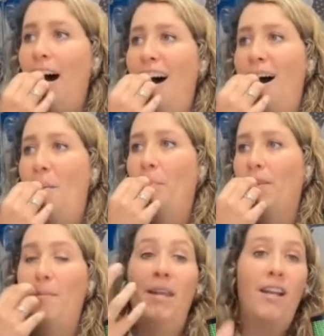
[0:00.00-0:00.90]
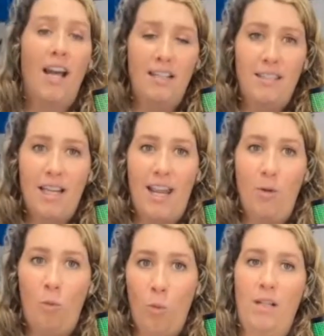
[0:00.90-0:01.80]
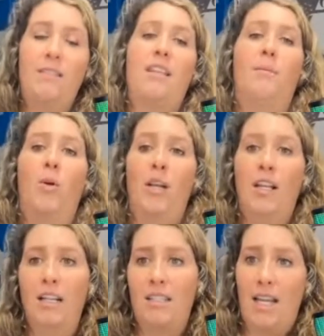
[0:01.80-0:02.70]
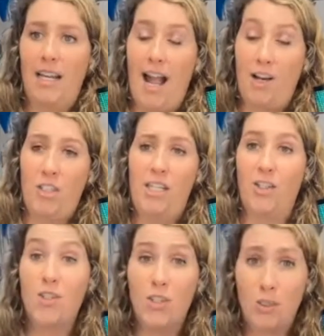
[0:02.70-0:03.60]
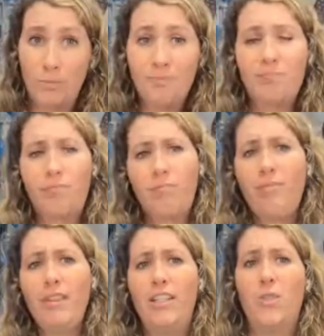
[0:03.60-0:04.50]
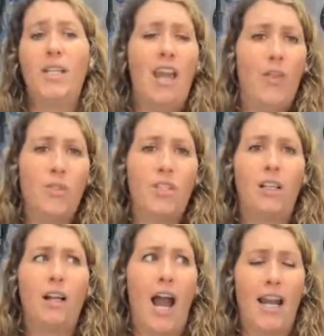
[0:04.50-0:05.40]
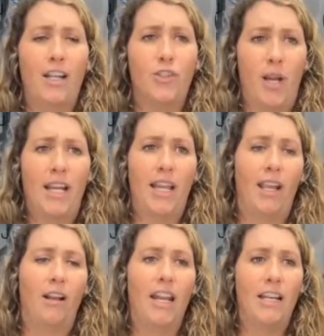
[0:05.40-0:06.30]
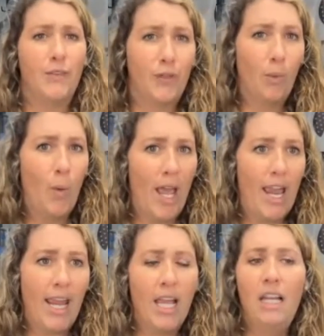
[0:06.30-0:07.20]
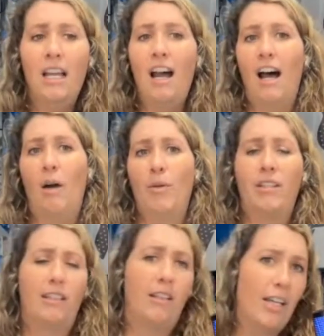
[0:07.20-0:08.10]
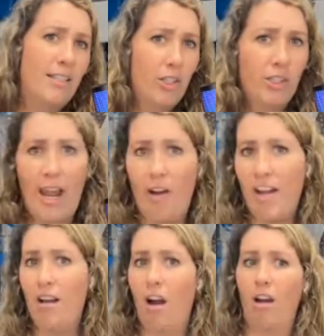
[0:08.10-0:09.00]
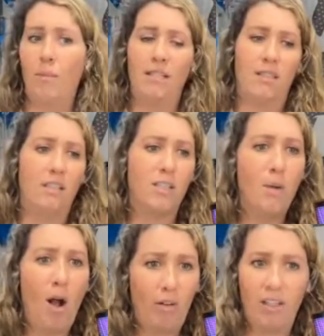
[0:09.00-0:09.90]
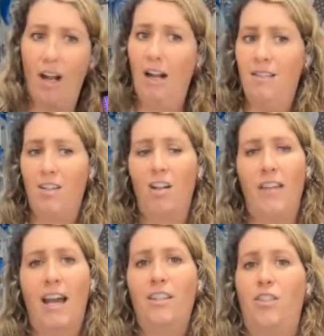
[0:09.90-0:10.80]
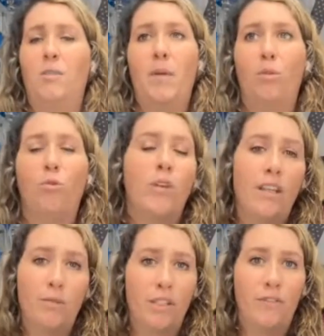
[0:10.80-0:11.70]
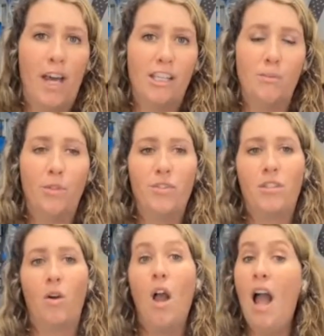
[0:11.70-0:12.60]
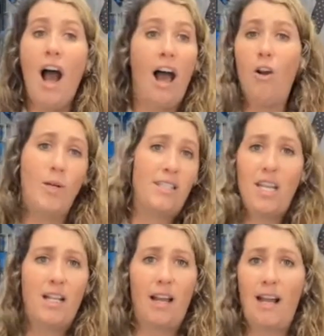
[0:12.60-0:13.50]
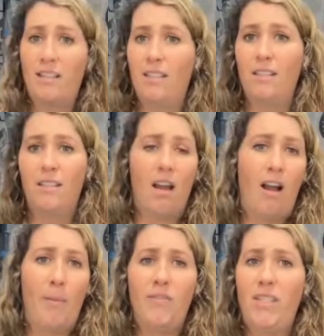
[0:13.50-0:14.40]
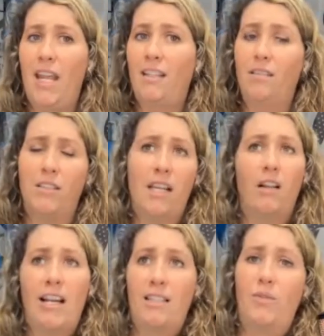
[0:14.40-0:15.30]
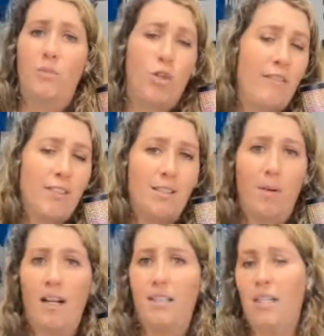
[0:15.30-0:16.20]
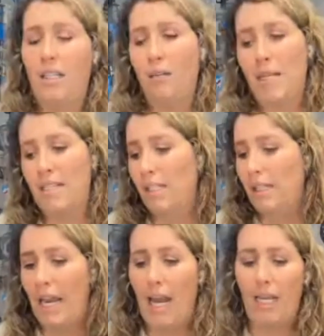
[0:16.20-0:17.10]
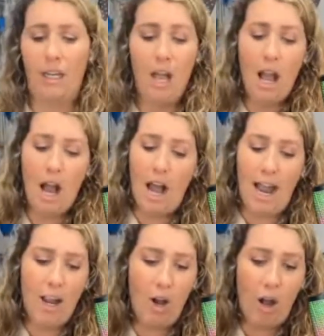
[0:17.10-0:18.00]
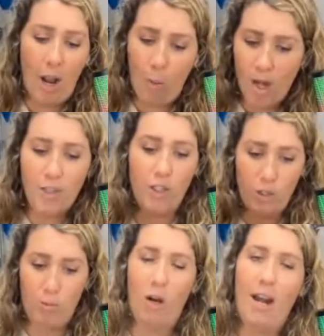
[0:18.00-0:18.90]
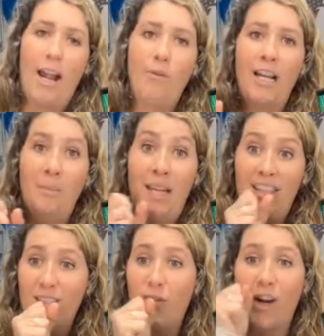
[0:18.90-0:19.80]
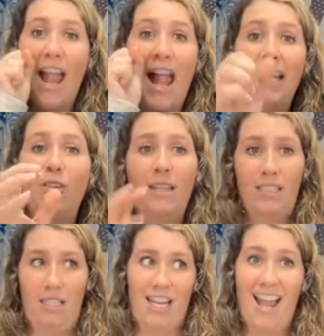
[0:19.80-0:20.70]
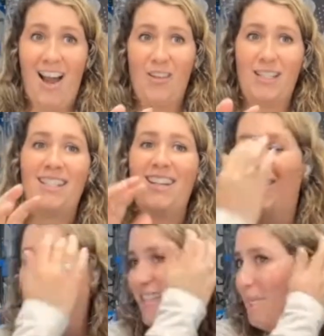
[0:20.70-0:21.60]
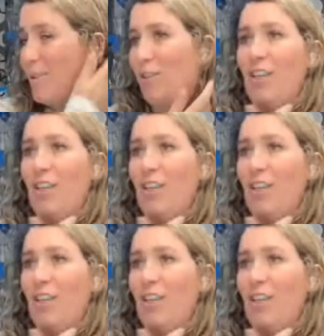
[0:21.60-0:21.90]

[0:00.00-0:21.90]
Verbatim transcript: Um, I've been to Gunsite once. I'm going to Gunsite actually here soon. And so again, those kind of training in a different way uh, with concealed carry garments and smaller guns and all that has just been really, really valuable. So I always take classes. Um, I've take, taken classes from Travis Tomasie and Mason Lane, and I I want to do more. And I recommend this for anyone listening on this on this episode.